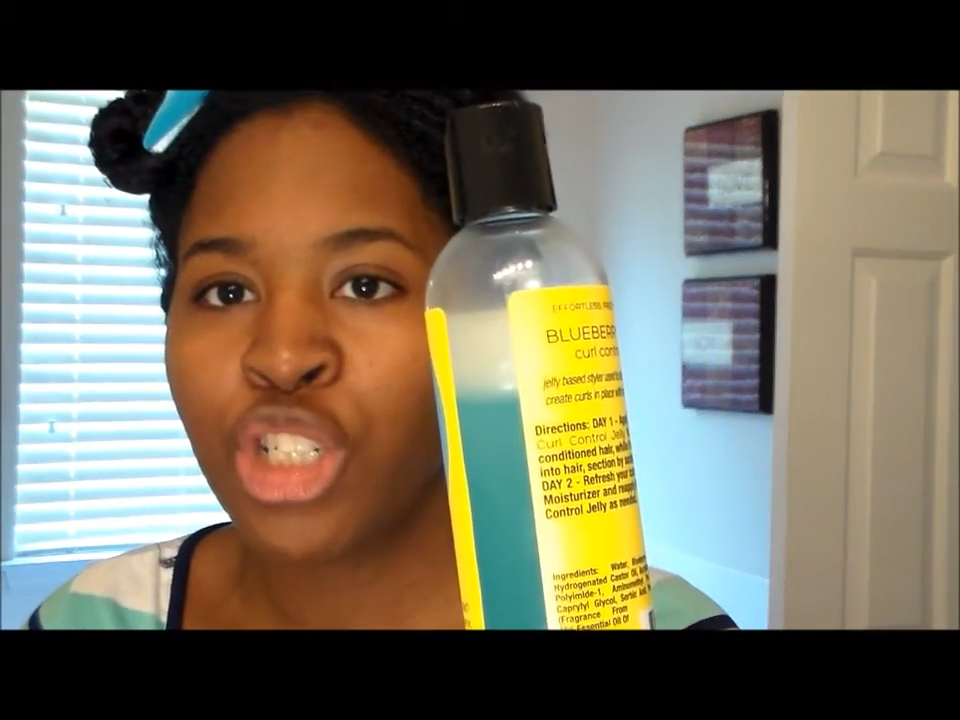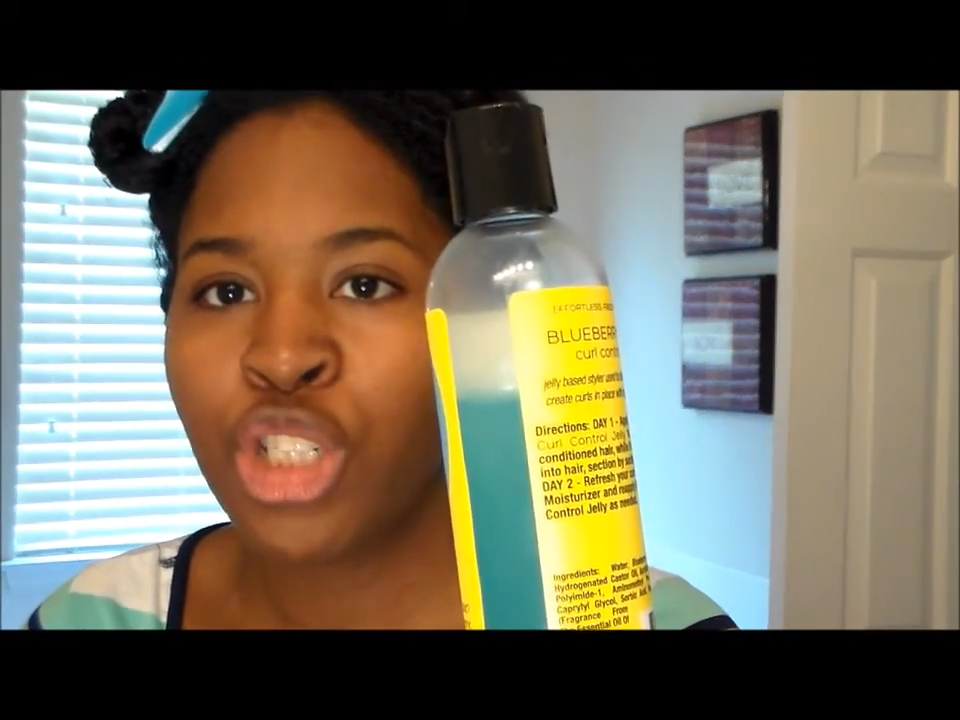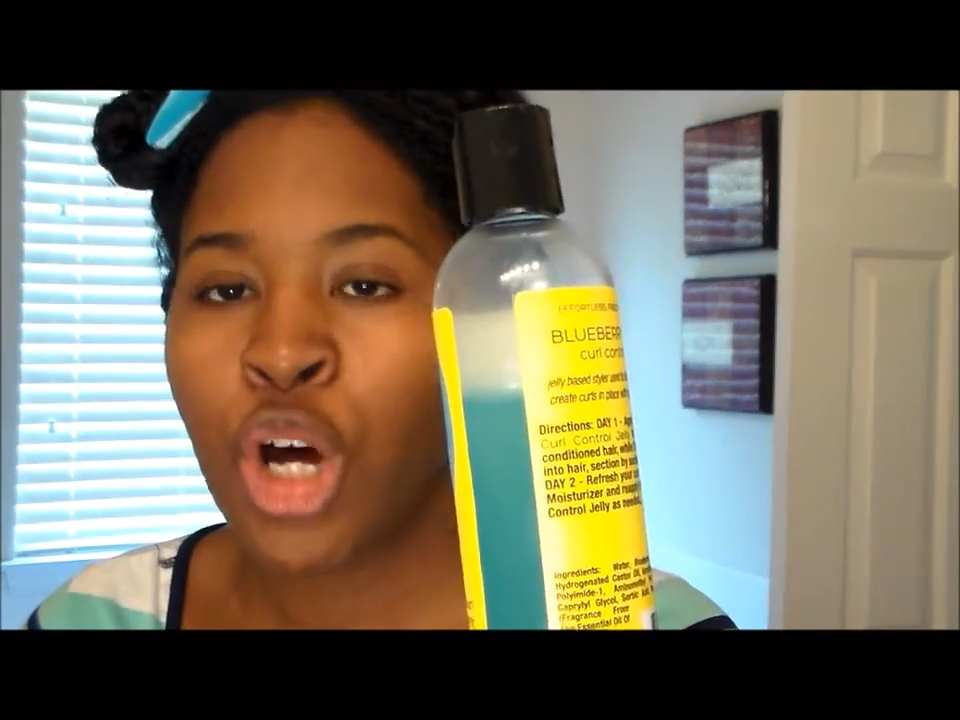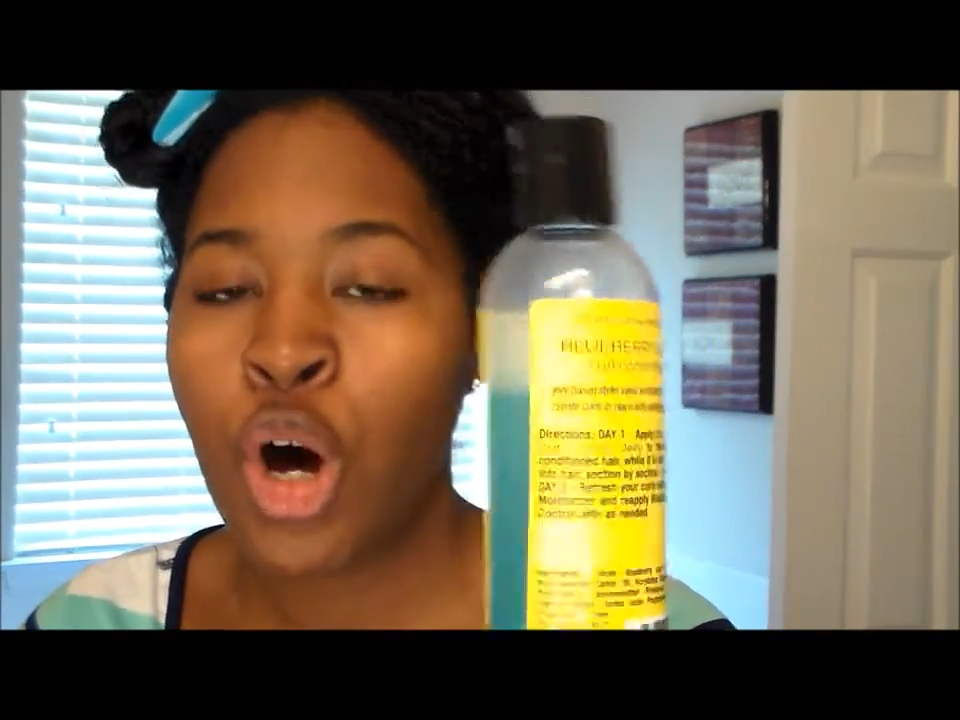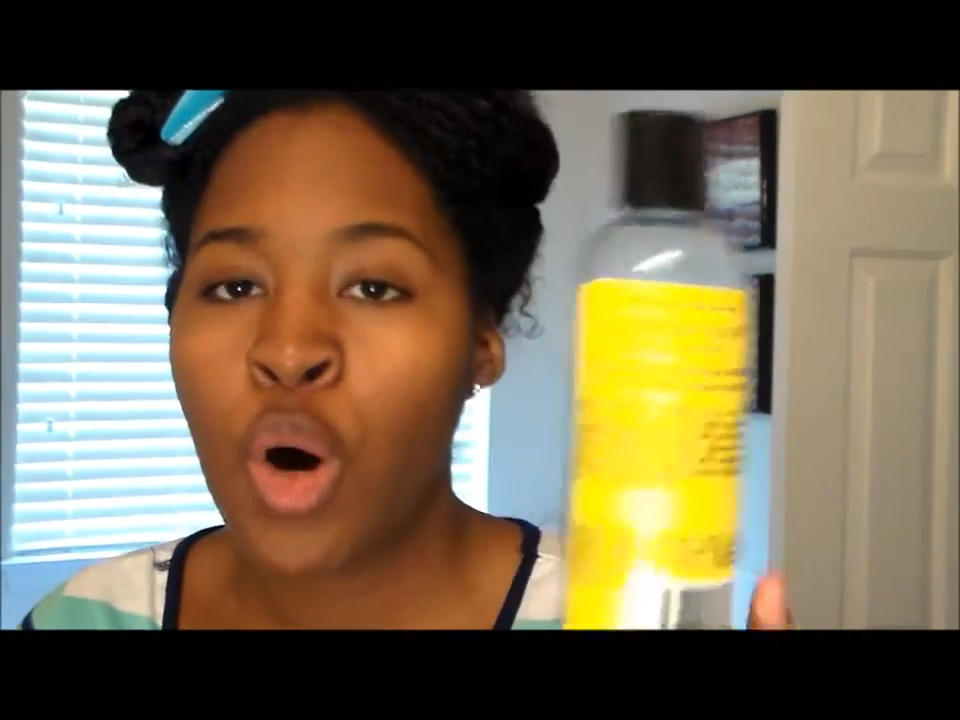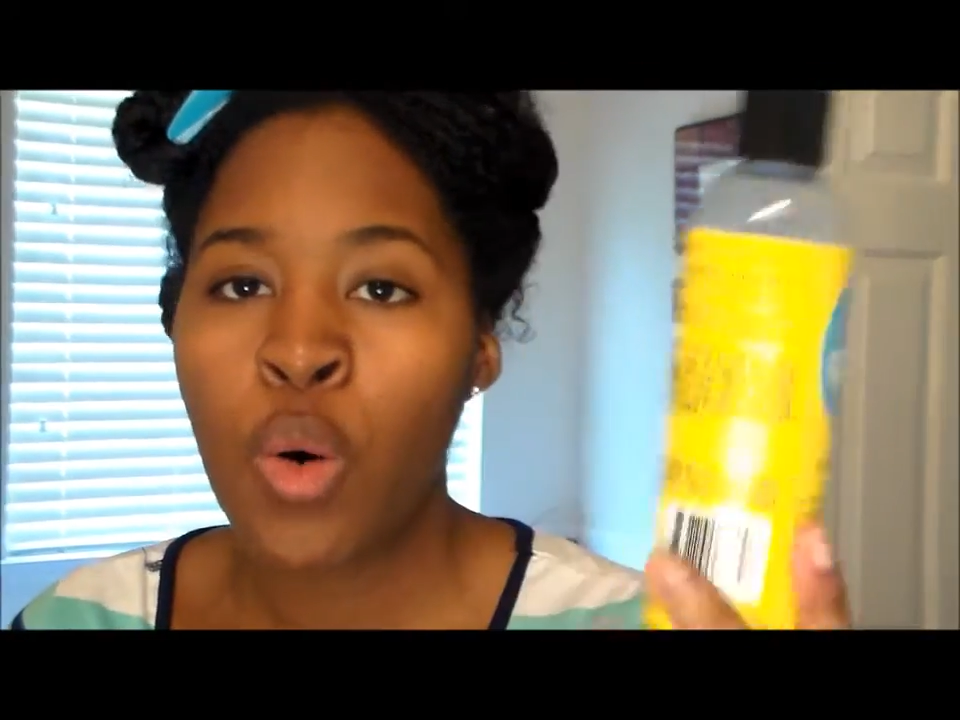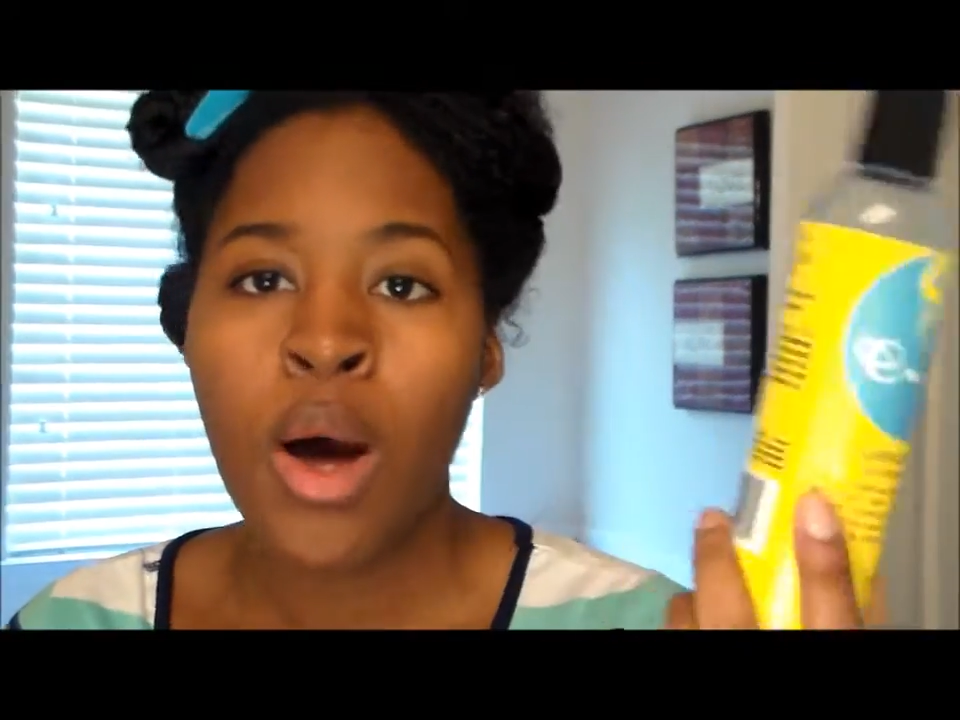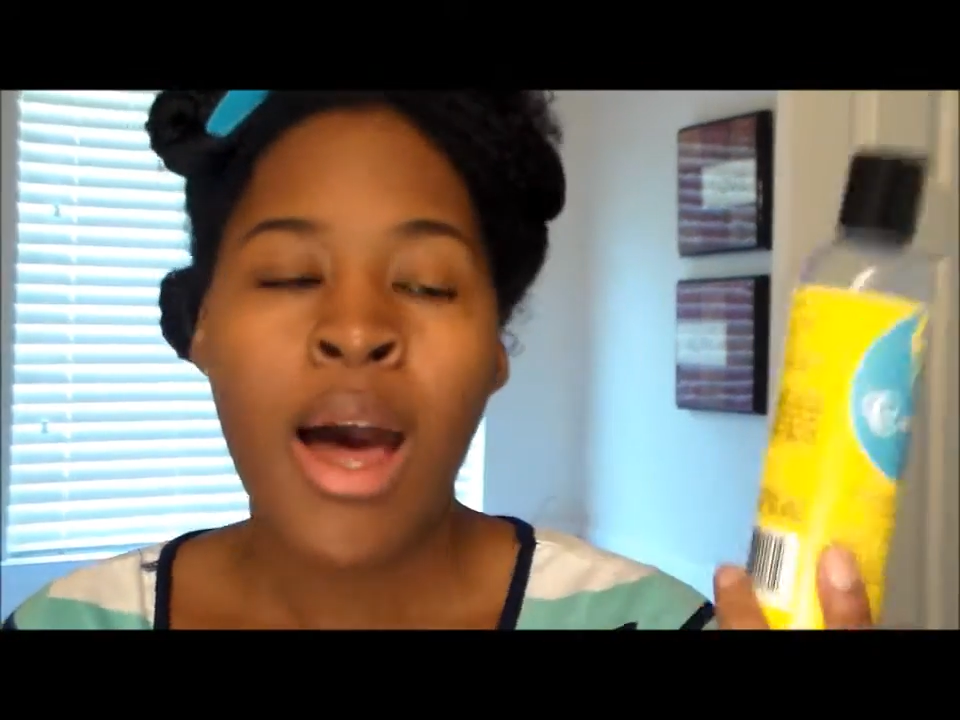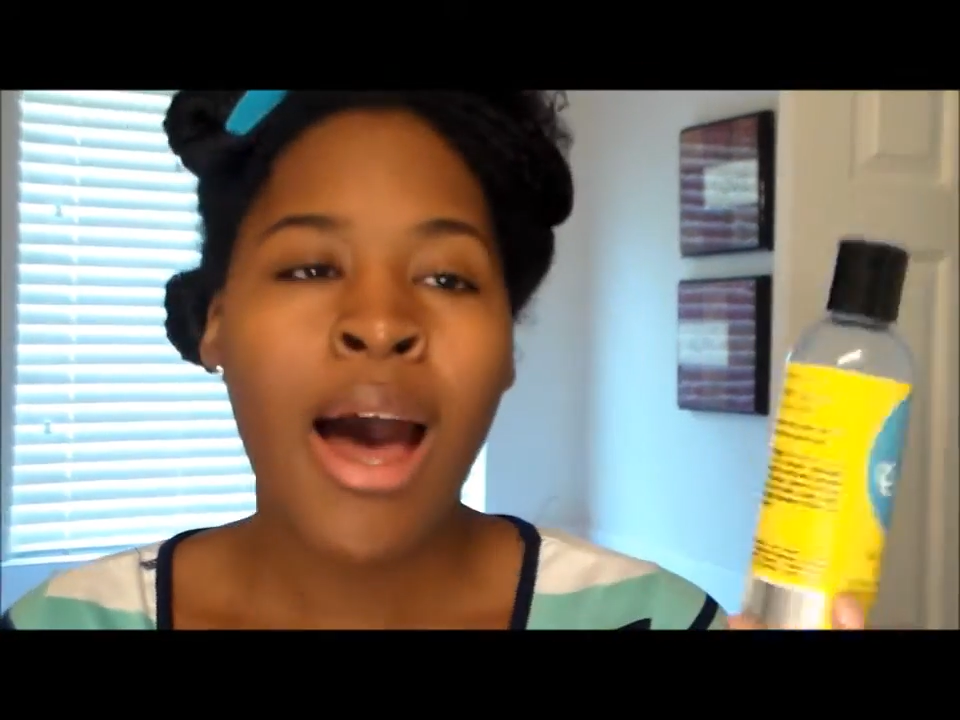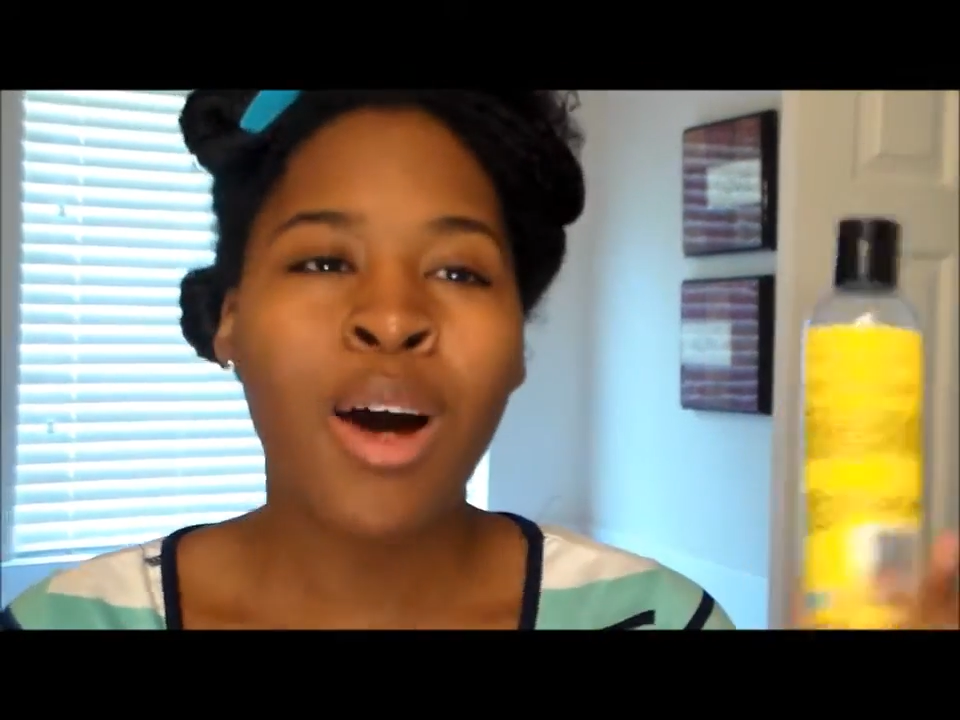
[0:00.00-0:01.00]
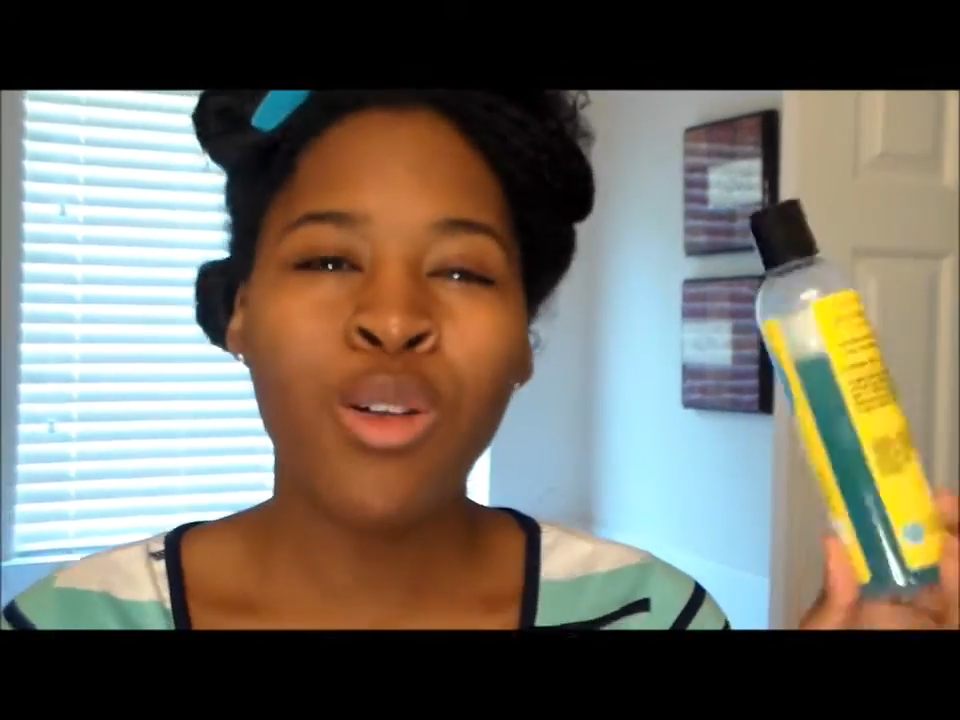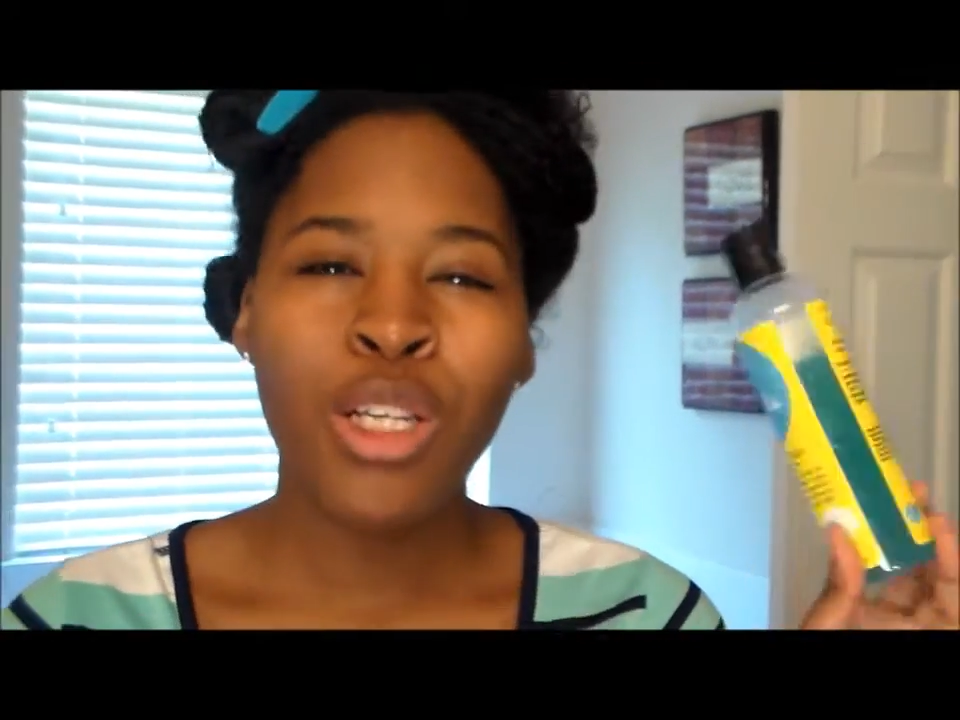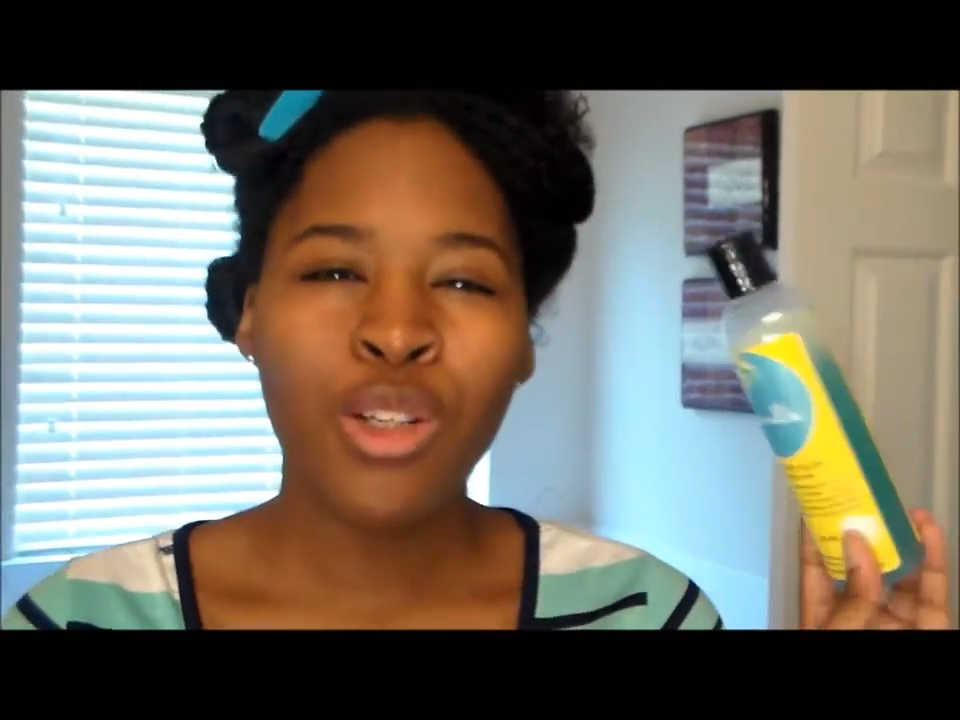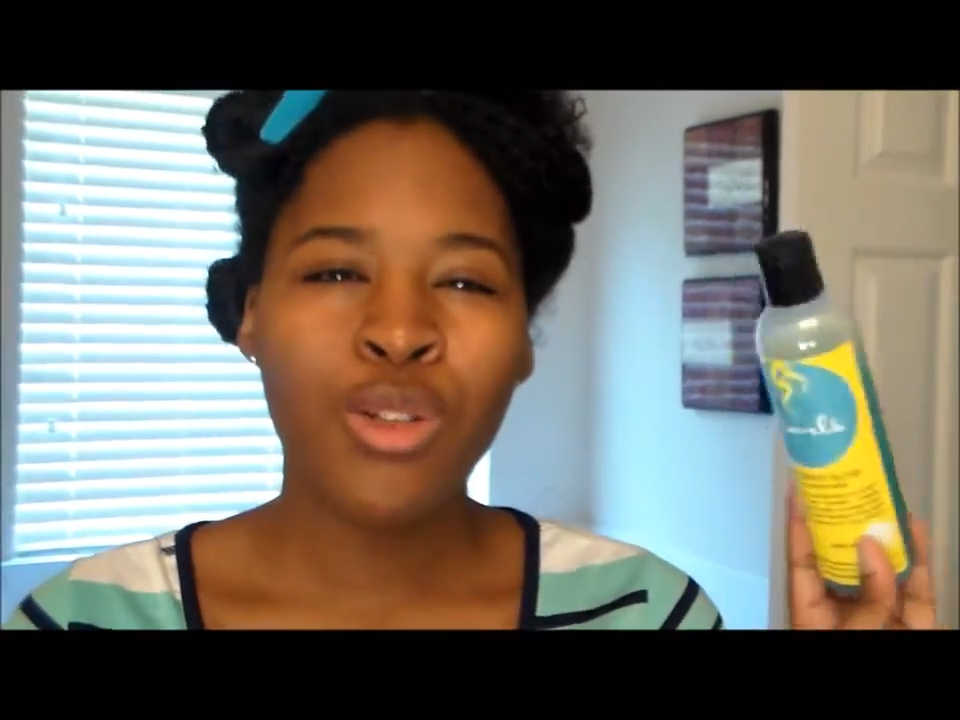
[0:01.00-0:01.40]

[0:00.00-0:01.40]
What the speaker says: So I only